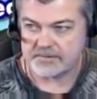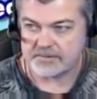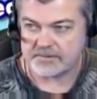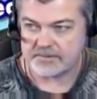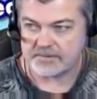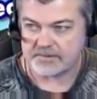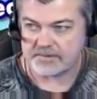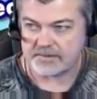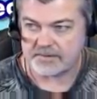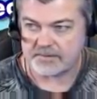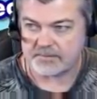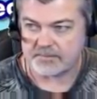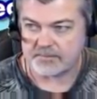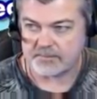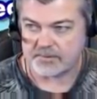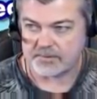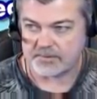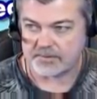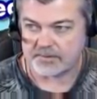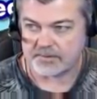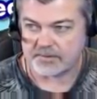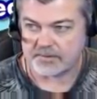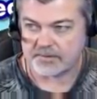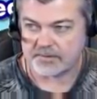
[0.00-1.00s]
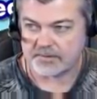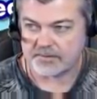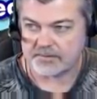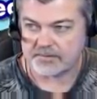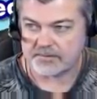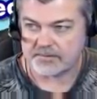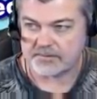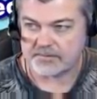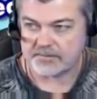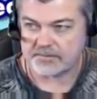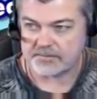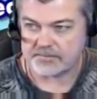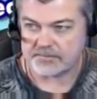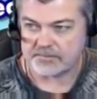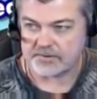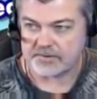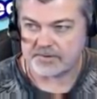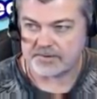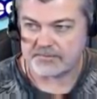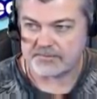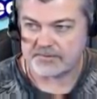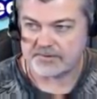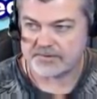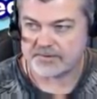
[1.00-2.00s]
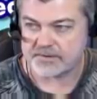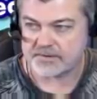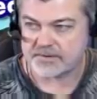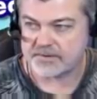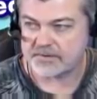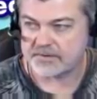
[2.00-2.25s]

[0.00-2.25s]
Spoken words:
Network Drivers,